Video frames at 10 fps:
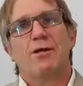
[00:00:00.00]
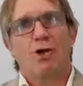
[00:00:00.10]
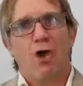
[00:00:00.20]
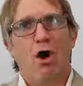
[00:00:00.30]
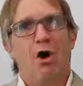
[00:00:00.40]

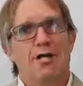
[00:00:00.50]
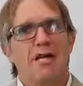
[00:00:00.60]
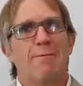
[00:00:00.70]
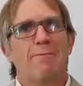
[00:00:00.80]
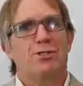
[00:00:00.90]
COG
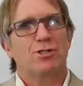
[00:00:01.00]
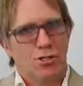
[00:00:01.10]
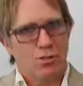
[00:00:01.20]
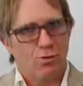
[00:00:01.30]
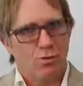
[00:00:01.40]
number
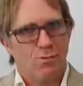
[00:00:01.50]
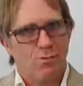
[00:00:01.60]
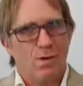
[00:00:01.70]
2,